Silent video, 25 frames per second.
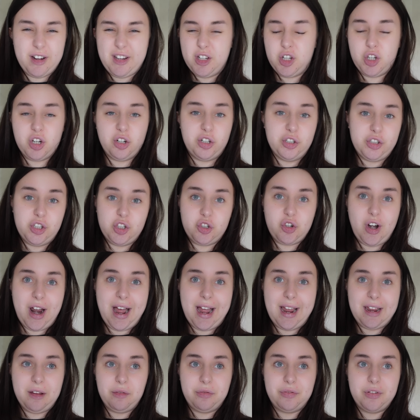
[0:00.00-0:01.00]
insured to
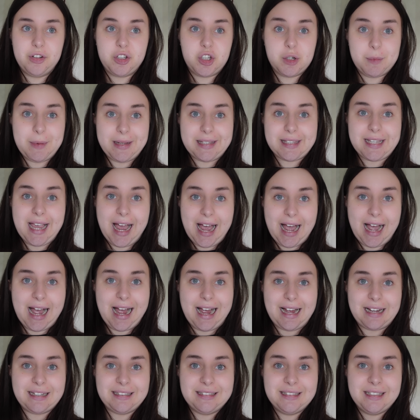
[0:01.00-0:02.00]
drive Jimmy's
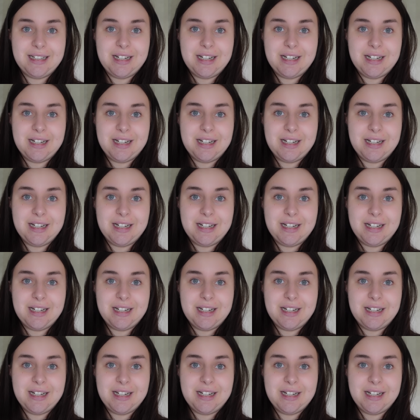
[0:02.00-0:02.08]
car.